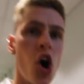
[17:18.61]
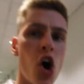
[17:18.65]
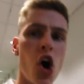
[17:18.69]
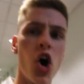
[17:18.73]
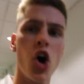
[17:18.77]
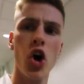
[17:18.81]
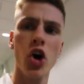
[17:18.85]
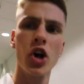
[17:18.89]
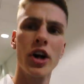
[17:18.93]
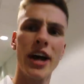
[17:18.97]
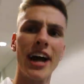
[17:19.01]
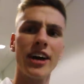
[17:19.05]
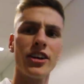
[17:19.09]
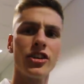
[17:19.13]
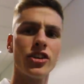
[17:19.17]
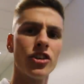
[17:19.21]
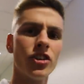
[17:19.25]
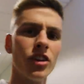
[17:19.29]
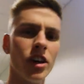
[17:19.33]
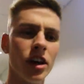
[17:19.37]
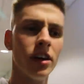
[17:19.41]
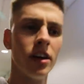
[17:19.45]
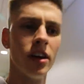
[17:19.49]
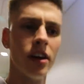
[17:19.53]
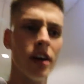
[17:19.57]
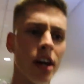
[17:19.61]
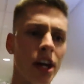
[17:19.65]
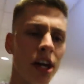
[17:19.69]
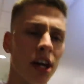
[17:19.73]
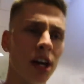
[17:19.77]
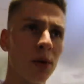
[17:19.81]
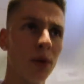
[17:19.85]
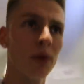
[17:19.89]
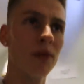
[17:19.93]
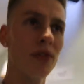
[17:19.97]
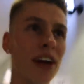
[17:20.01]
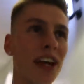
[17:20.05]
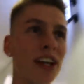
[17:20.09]
Orchestra
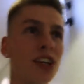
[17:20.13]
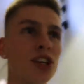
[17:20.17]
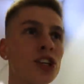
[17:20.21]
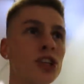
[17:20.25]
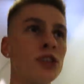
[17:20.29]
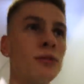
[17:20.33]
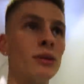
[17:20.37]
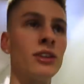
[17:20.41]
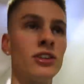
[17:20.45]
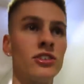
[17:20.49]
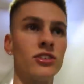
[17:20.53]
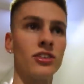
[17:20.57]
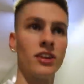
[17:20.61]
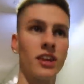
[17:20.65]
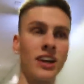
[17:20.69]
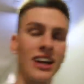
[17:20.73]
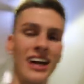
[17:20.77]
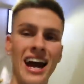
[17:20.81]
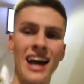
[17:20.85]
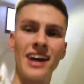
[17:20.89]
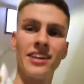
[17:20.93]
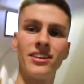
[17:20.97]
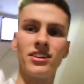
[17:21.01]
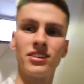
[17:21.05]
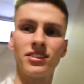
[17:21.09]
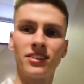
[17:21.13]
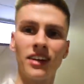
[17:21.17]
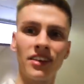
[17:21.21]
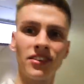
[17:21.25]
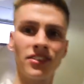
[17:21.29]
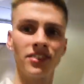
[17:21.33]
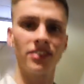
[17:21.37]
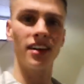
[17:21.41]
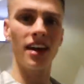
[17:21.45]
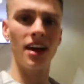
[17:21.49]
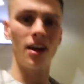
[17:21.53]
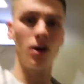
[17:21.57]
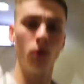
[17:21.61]
with instruments and a guy that
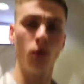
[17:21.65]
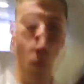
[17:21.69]
stands there